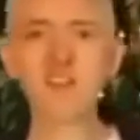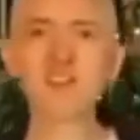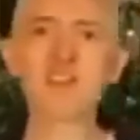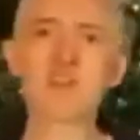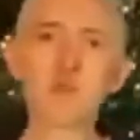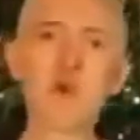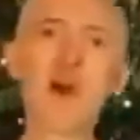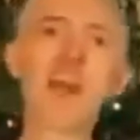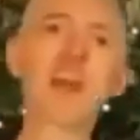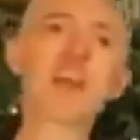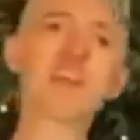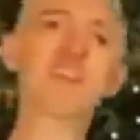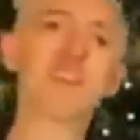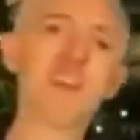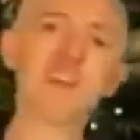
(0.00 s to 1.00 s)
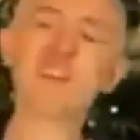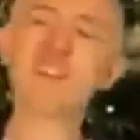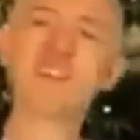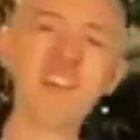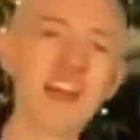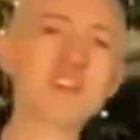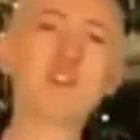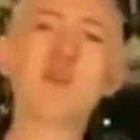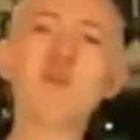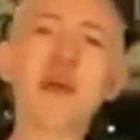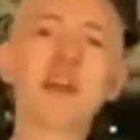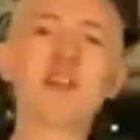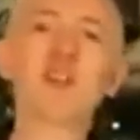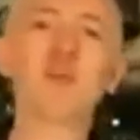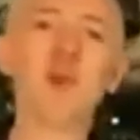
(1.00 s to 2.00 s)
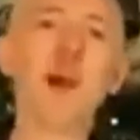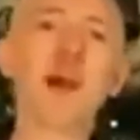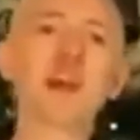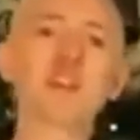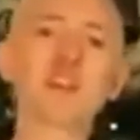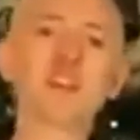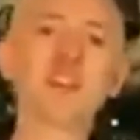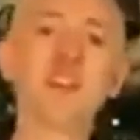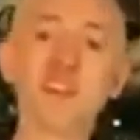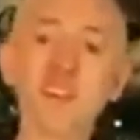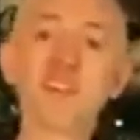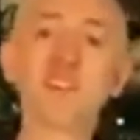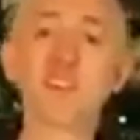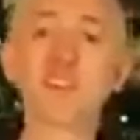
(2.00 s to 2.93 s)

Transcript: And this is why it is detrimental to watch and